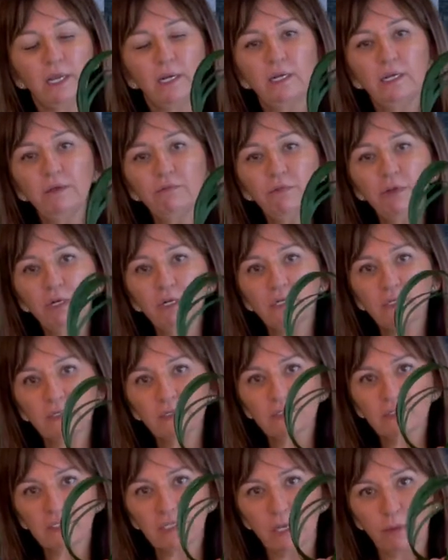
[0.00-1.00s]
leave a little
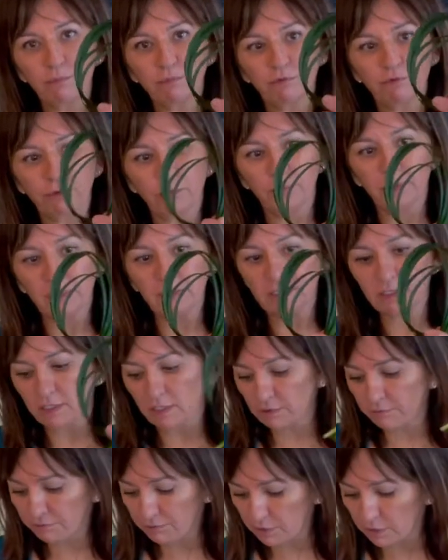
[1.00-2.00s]
stem for
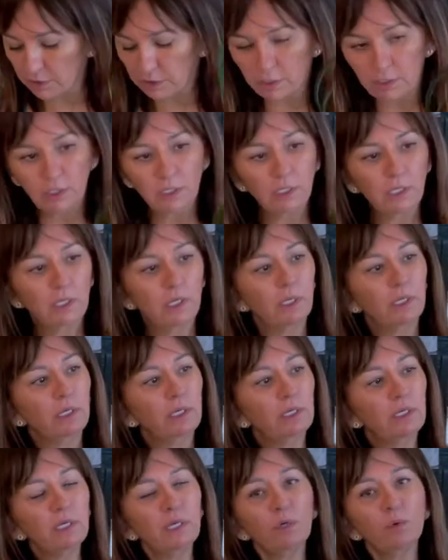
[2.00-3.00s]
myself here.
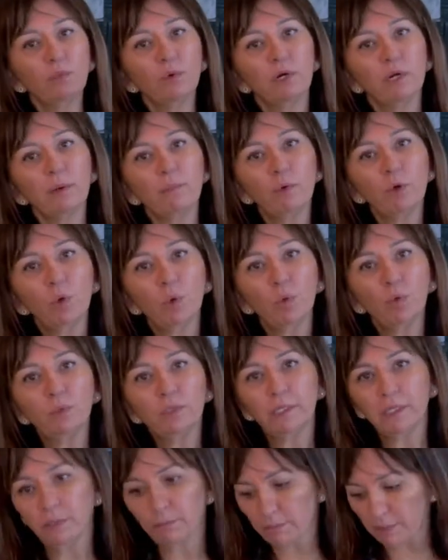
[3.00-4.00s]
Here where I'm
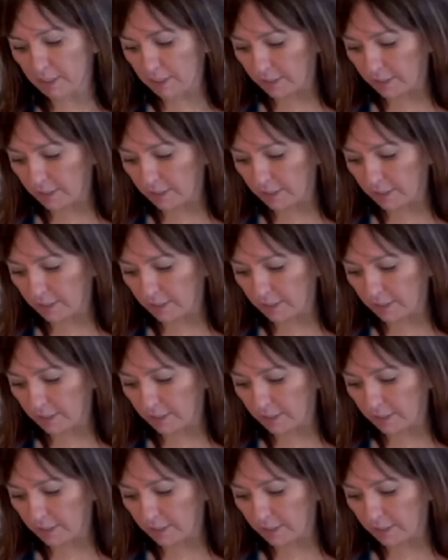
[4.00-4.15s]
holding my